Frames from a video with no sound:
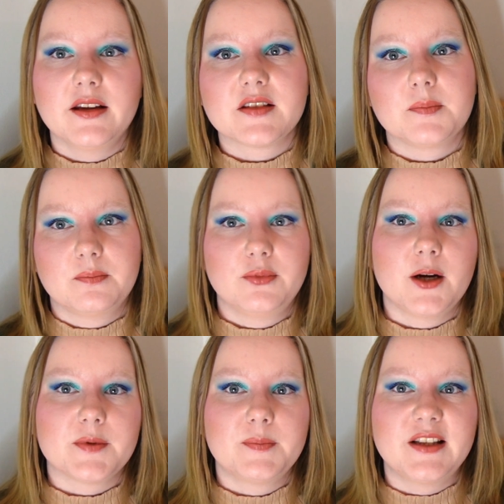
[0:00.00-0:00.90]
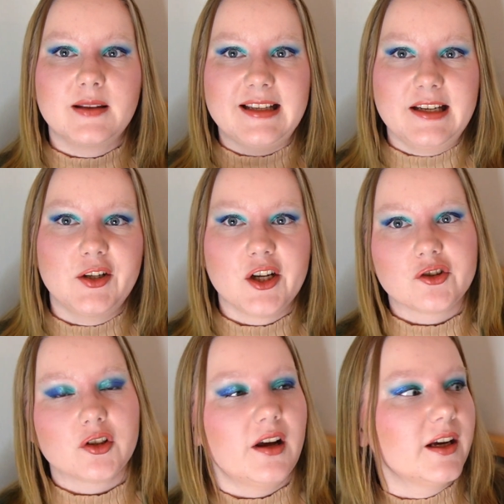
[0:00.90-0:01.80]
it's perhaps a bit
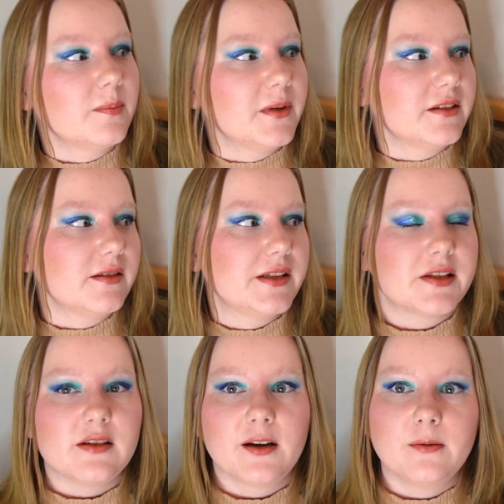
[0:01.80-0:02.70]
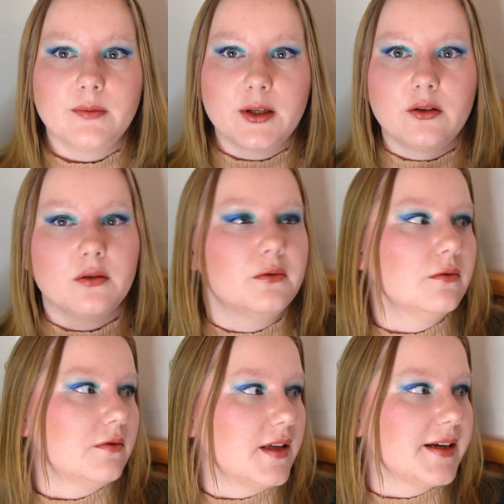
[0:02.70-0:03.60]
teenage-like, but is it like very
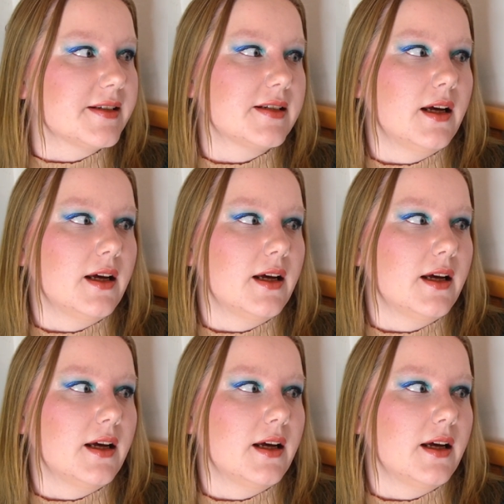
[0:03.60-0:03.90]
cute? Yes.